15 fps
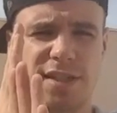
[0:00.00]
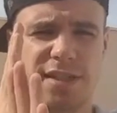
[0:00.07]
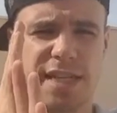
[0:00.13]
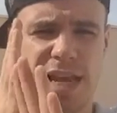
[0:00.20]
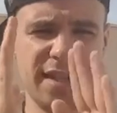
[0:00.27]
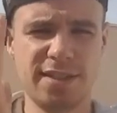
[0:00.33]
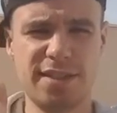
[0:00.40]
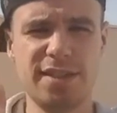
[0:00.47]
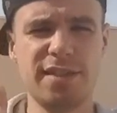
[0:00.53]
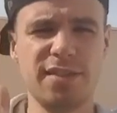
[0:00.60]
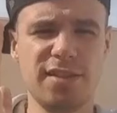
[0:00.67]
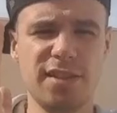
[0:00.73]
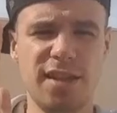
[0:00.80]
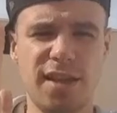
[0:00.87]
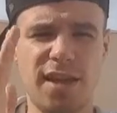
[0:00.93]

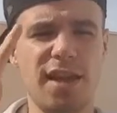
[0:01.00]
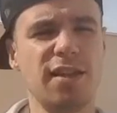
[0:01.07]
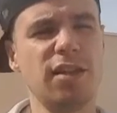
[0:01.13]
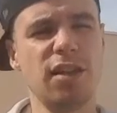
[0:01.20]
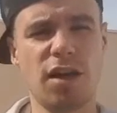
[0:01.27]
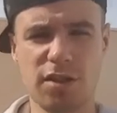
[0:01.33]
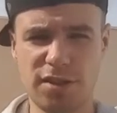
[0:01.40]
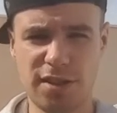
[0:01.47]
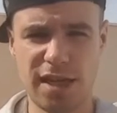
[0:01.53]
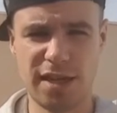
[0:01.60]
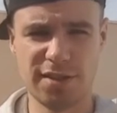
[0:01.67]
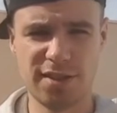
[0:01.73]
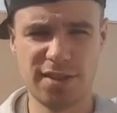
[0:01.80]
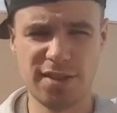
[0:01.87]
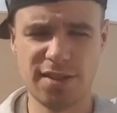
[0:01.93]
dancing and not
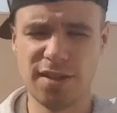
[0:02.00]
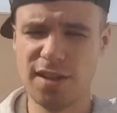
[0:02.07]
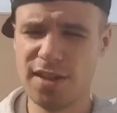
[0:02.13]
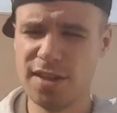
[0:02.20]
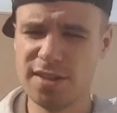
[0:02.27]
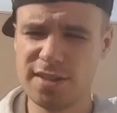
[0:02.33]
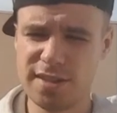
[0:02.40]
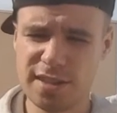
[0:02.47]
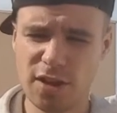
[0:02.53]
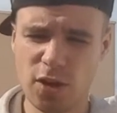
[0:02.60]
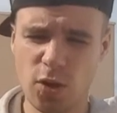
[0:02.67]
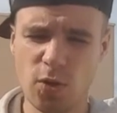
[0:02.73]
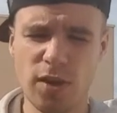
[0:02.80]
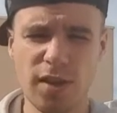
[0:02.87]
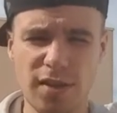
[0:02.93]
dancing.
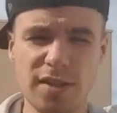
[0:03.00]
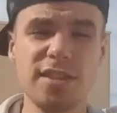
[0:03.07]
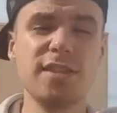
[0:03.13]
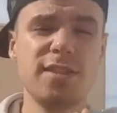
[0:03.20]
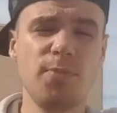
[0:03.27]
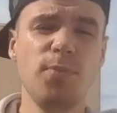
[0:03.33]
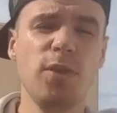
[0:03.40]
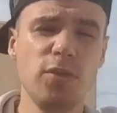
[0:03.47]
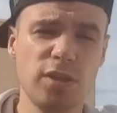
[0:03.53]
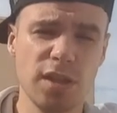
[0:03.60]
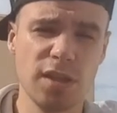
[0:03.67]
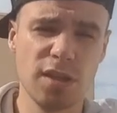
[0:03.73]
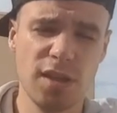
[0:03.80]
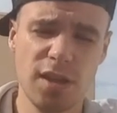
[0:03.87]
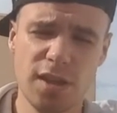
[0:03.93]
So this is a
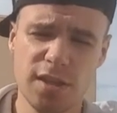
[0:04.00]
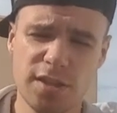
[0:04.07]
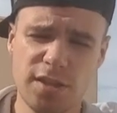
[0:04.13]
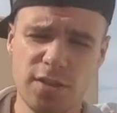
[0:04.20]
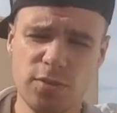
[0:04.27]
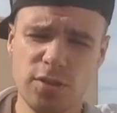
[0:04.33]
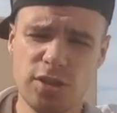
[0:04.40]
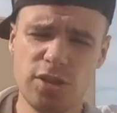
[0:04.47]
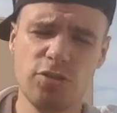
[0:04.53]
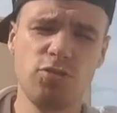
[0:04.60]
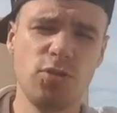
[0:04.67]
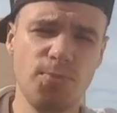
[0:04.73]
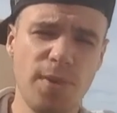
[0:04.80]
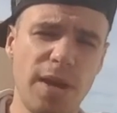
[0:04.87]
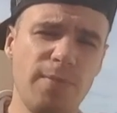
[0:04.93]
music. So you should
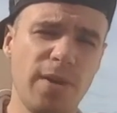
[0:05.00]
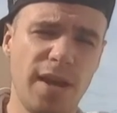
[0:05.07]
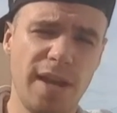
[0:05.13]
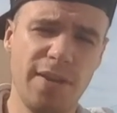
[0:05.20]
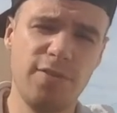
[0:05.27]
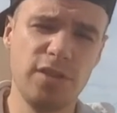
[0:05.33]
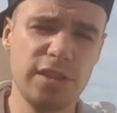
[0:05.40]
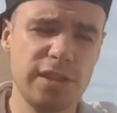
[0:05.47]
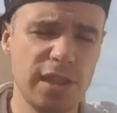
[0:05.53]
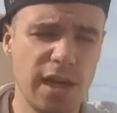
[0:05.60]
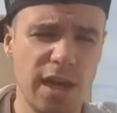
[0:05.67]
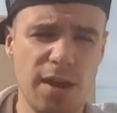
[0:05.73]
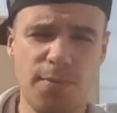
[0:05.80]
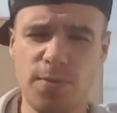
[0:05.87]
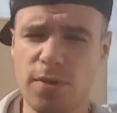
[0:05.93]
remember every
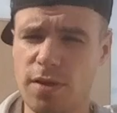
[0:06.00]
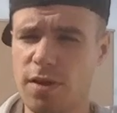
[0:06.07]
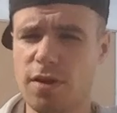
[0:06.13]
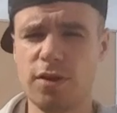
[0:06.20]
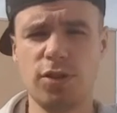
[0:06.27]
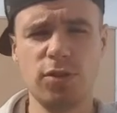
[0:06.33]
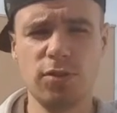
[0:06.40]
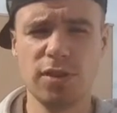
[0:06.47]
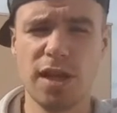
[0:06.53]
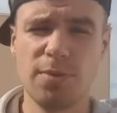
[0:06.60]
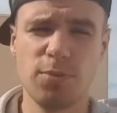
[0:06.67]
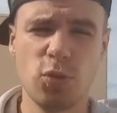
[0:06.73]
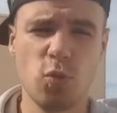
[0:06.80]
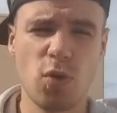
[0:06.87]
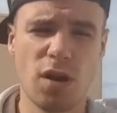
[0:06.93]
time, rule
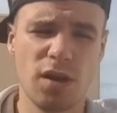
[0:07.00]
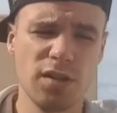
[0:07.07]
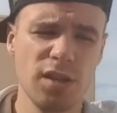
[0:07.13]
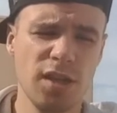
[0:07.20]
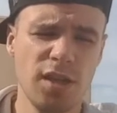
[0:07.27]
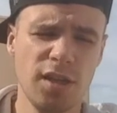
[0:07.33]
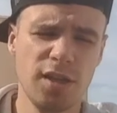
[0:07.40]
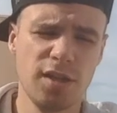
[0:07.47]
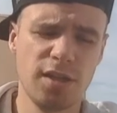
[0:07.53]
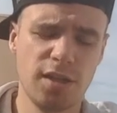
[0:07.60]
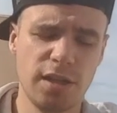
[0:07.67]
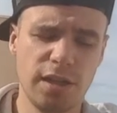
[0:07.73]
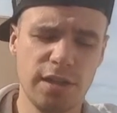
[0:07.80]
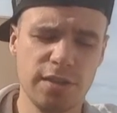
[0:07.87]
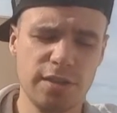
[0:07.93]
number one,
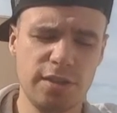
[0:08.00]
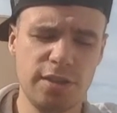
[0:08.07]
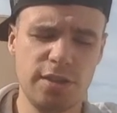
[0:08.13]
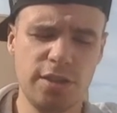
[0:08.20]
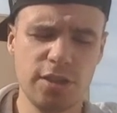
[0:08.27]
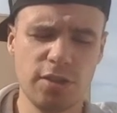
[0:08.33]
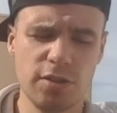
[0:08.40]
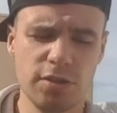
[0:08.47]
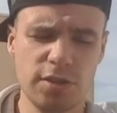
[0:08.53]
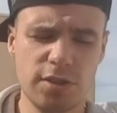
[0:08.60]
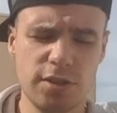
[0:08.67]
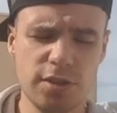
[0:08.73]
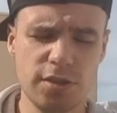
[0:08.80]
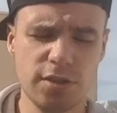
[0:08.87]
don't